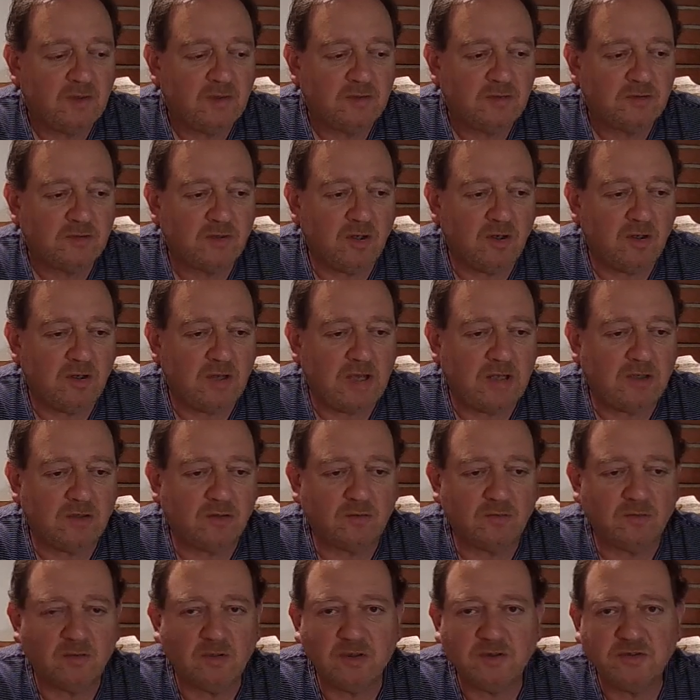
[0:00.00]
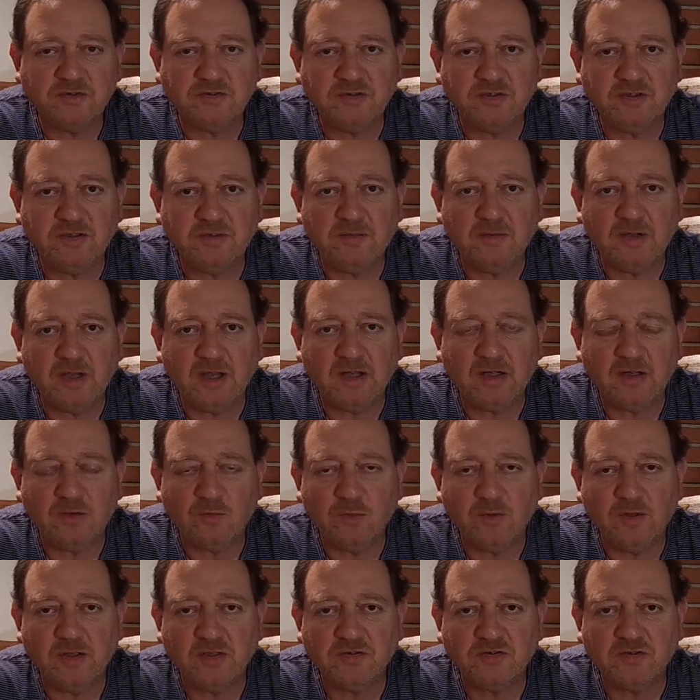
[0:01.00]
So I don't really see any
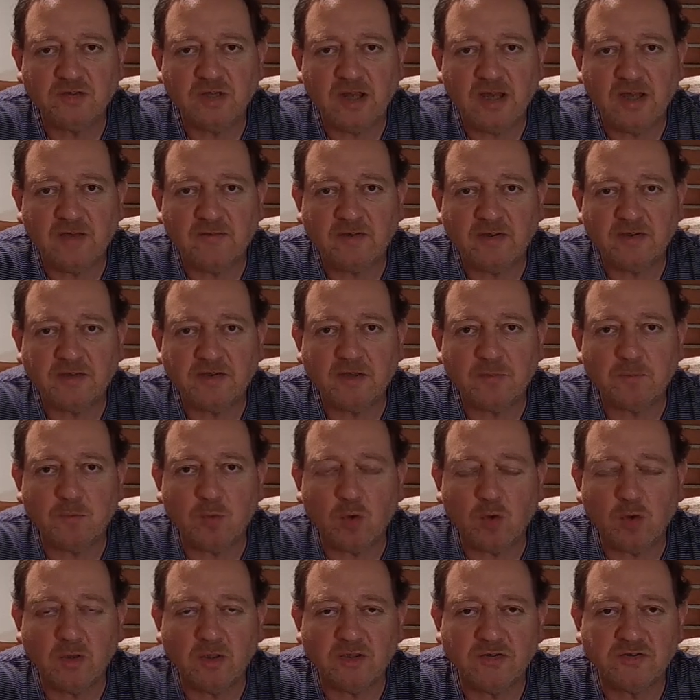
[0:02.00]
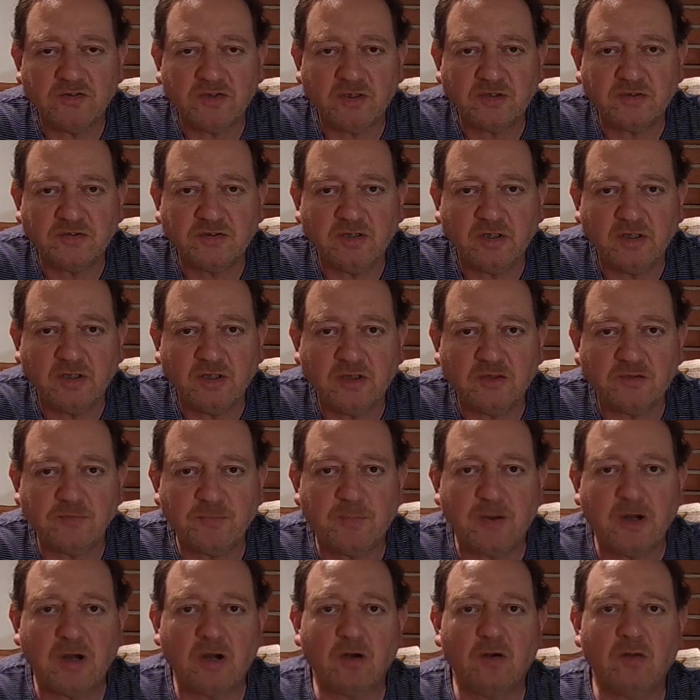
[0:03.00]
reason to have anything more than a 16-inch
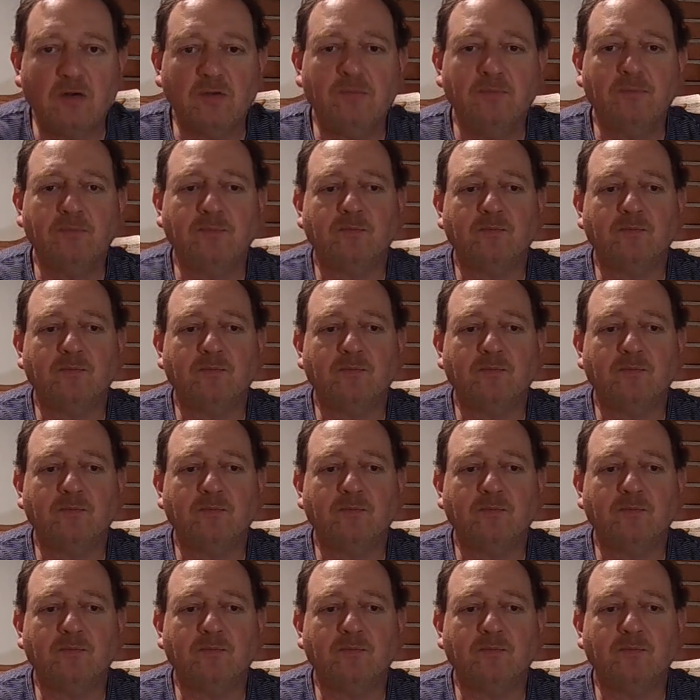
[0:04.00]
barrel.